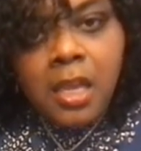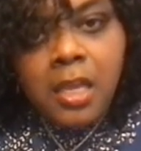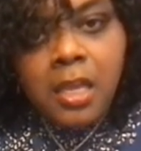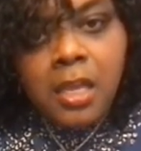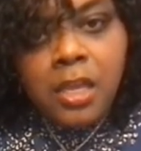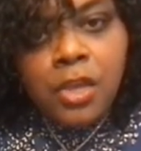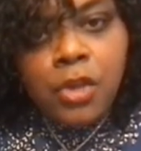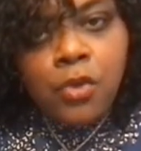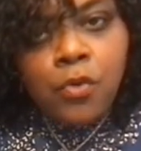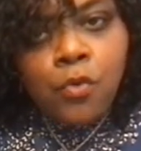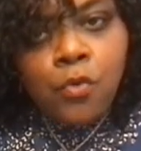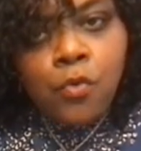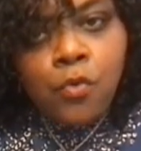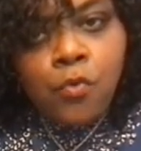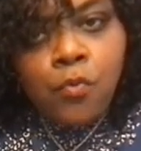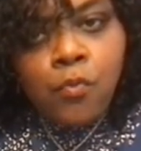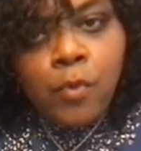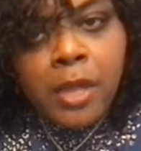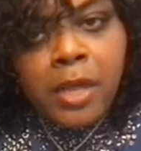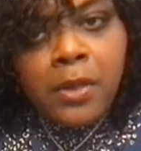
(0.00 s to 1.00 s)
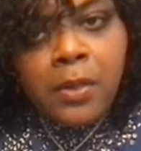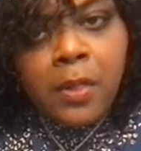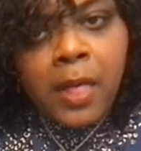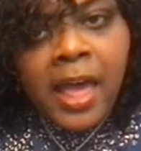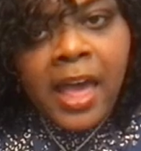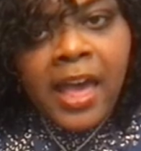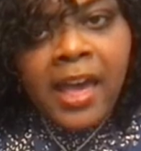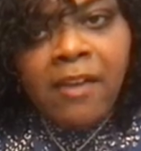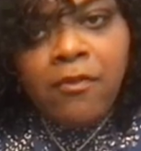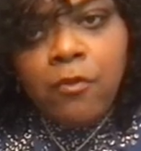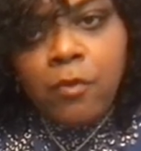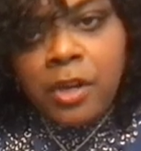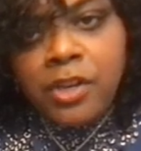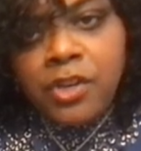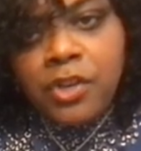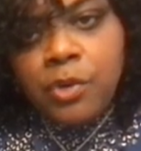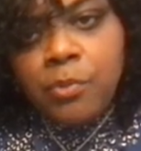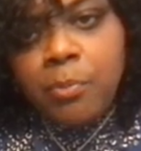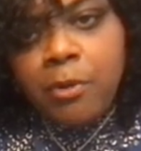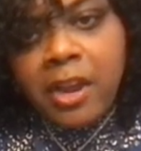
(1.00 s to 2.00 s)
you will have,
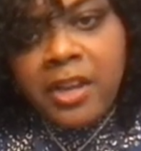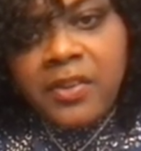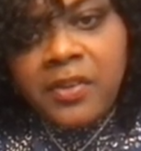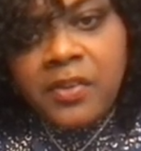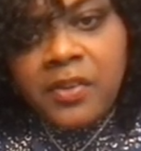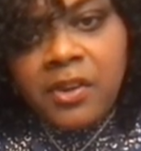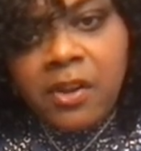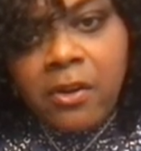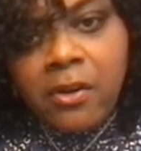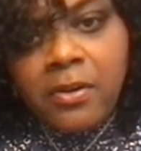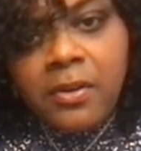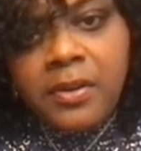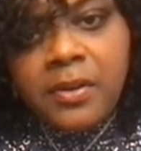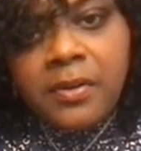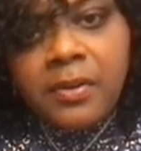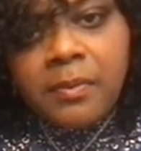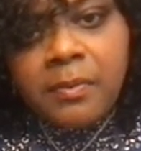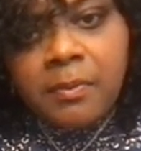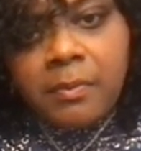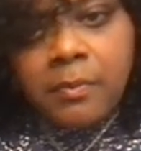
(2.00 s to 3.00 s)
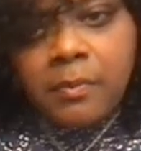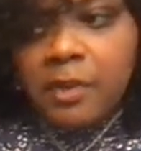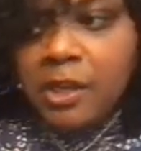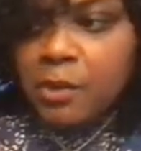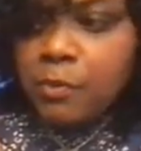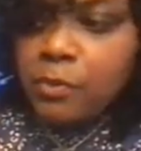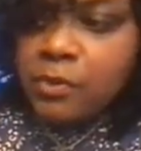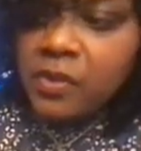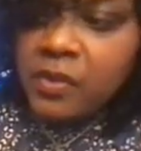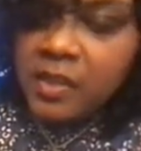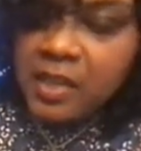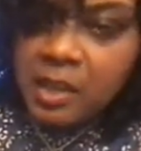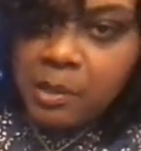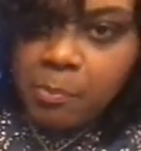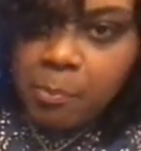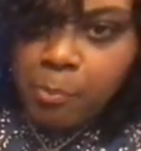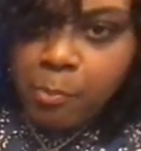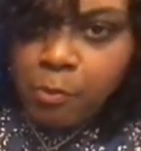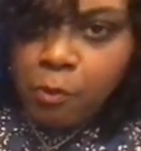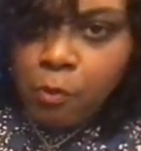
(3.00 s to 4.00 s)
once you press start, you will see
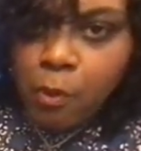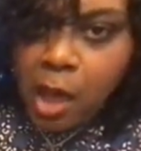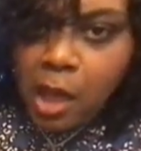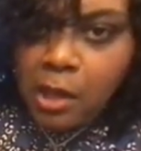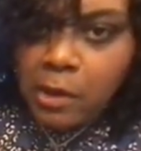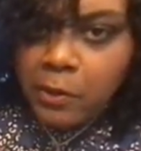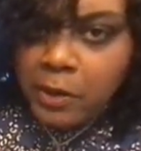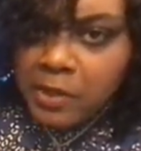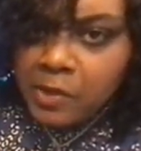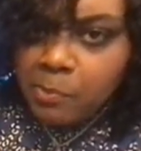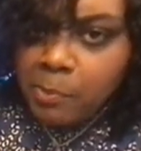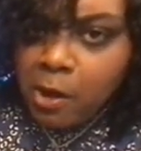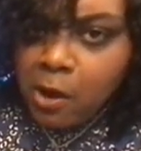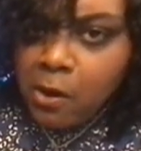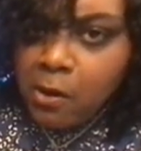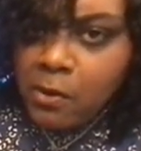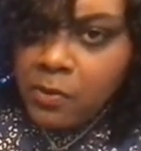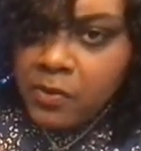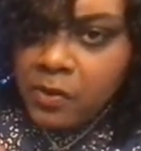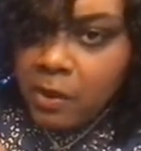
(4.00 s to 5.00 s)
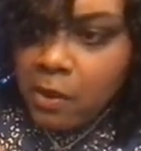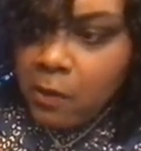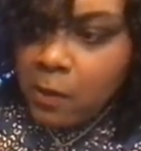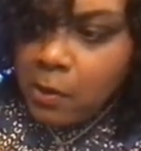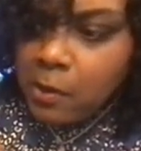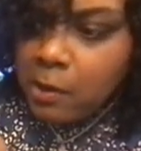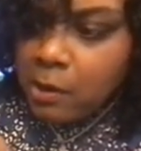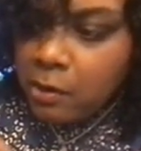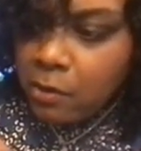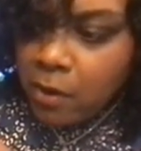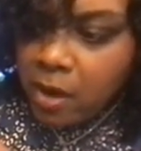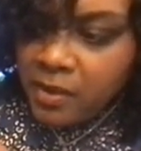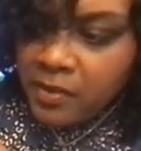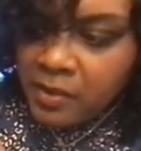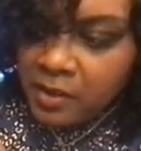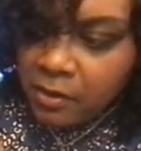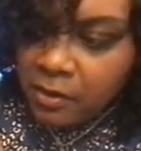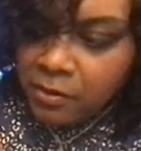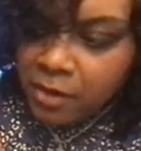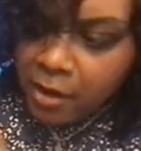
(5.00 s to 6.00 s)
progress bars across
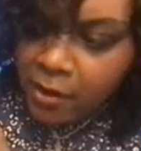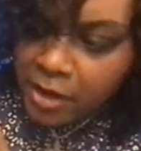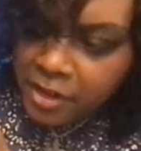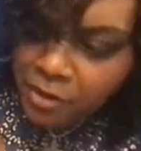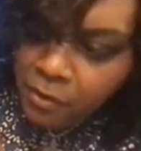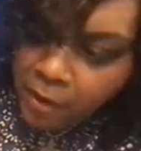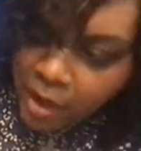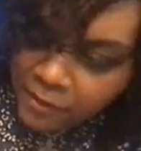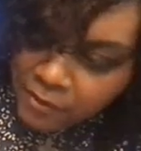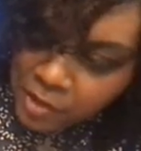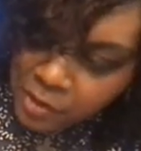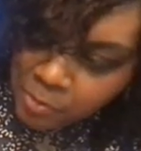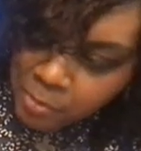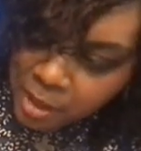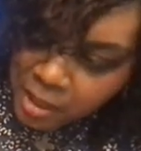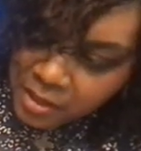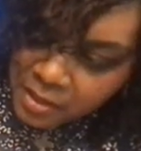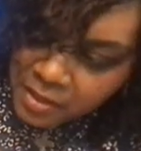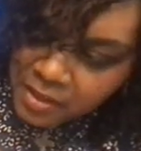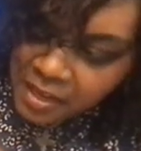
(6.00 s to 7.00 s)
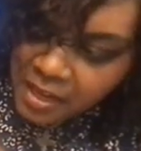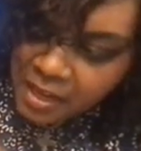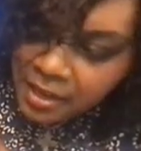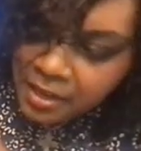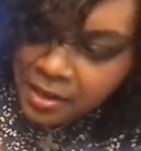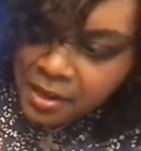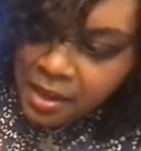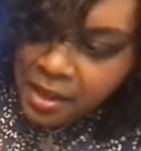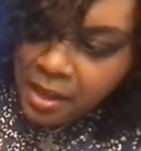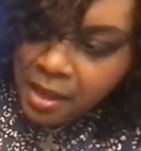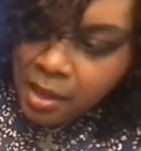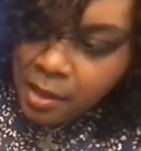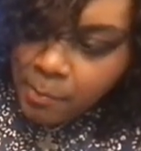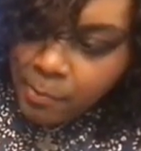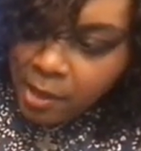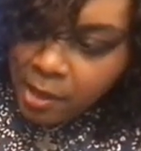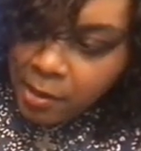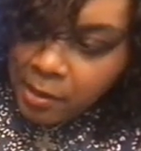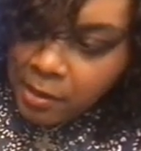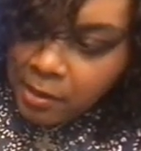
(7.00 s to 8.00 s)
here. Now, I don't have this plugged in,
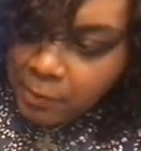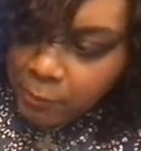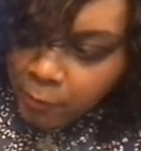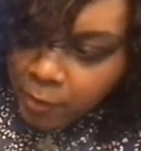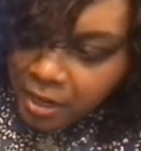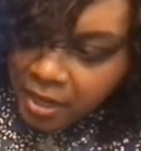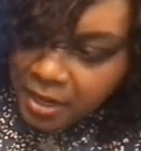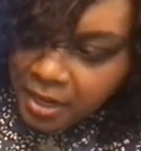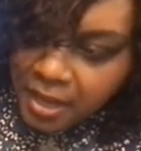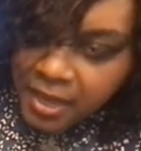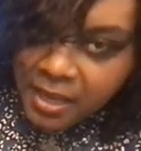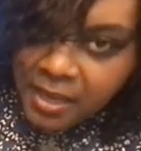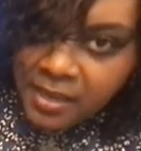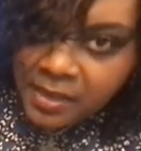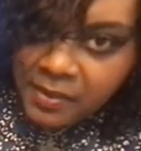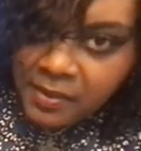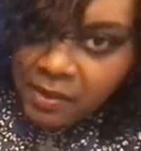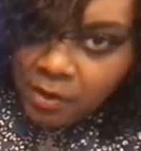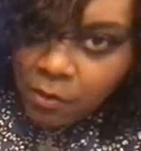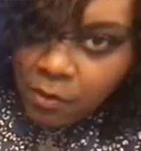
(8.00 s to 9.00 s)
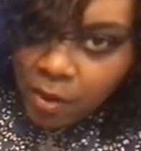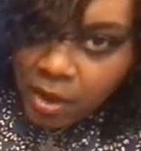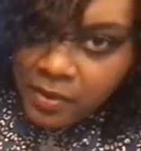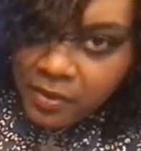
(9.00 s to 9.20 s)
but when it is across